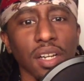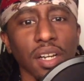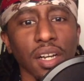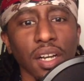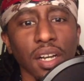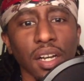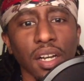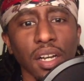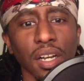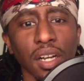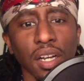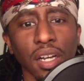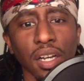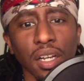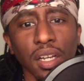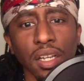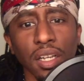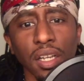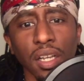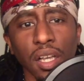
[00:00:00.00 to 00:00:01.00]
Uh
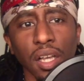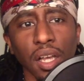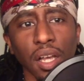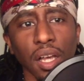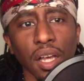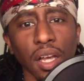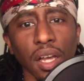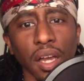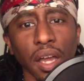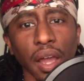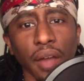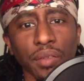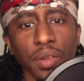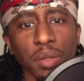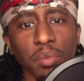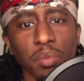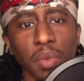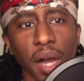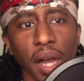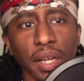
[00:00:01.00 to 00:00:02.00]
huh.
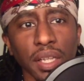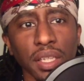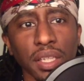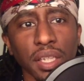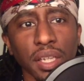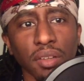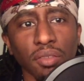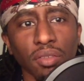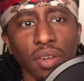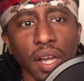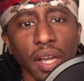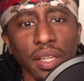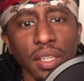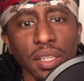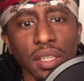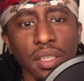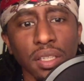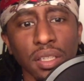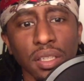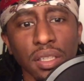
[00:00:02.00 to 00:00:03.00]
Everybody get
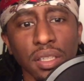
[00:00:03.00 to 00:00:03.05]
ready.